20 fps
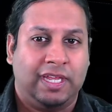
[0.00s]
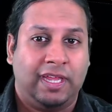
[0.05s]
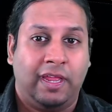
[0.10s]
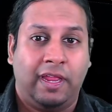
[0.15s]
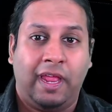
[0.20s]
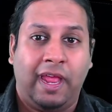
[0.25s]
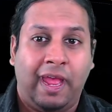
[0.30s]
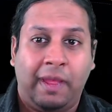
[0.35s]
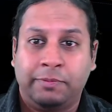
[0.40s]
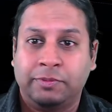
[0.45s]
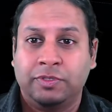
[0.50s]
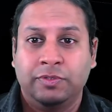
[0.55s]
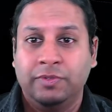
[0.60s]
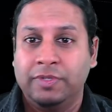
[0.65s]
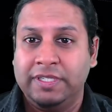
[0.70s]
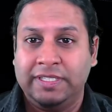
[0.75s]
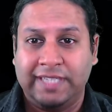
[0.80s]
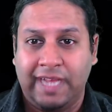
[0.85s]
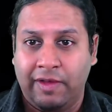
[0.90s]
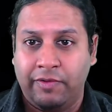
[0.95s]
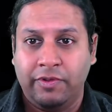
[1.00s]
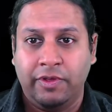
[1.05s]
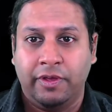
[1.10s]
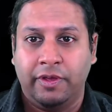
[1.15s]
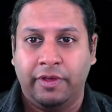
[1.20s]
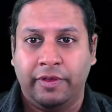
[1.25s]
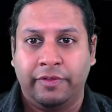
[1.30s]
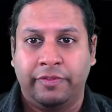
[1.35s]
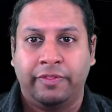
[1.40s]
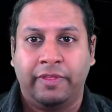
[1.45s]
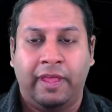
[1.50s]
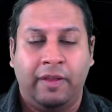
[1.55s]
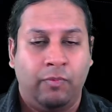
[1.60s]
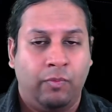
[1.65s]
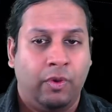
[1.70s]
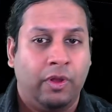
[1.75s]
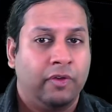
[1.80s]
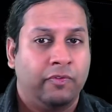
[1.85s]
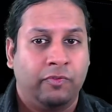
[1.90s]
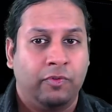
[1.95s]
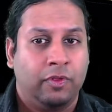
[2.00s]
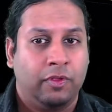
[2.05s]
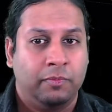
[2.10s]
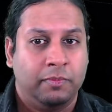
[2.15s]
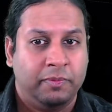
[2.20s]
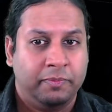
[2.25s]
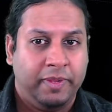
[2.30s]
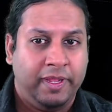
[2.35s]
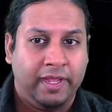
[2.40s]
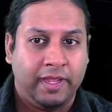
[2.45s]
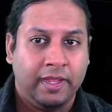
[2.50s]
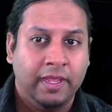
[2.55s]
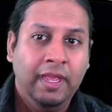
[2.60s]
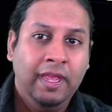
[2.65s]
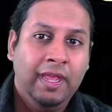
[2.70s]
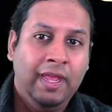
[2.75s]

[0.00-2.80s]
an absolutely down to earth and wonderful human being.